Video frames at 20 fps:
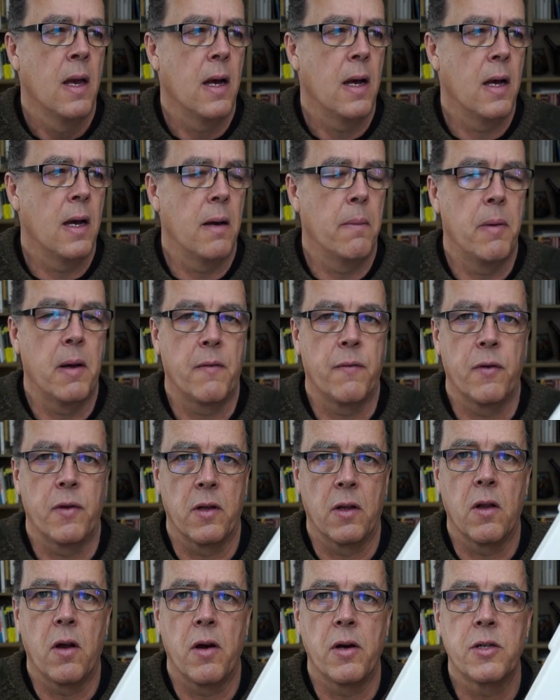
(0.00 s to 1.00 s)
Uh, but for
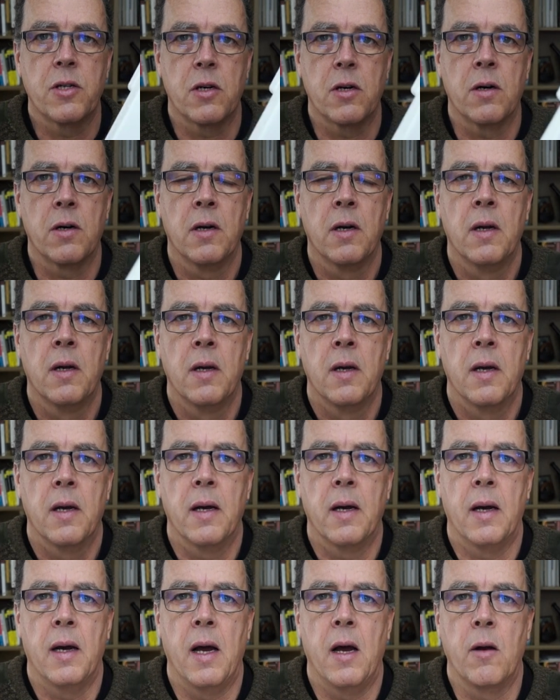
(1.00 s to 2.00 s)
the larger uh,